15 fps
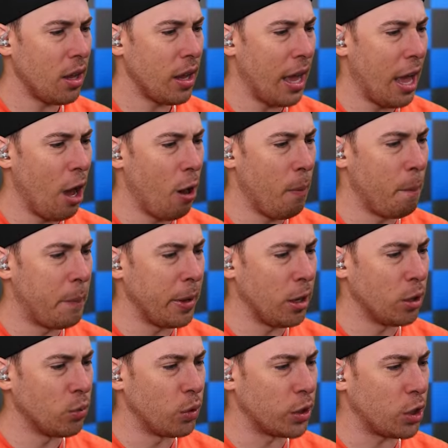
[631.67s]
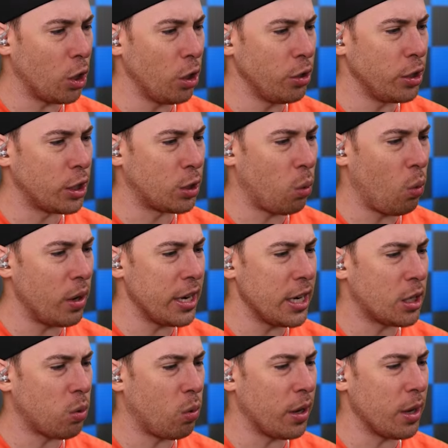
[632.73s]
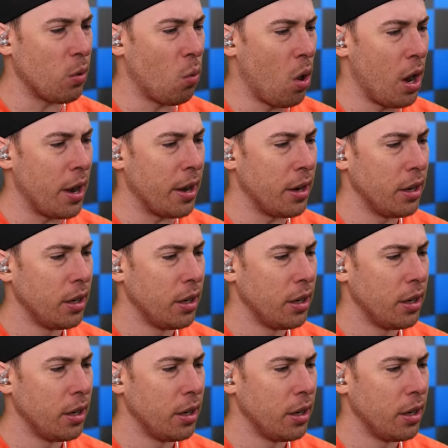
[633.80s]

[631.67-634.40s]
Help build return to 2021.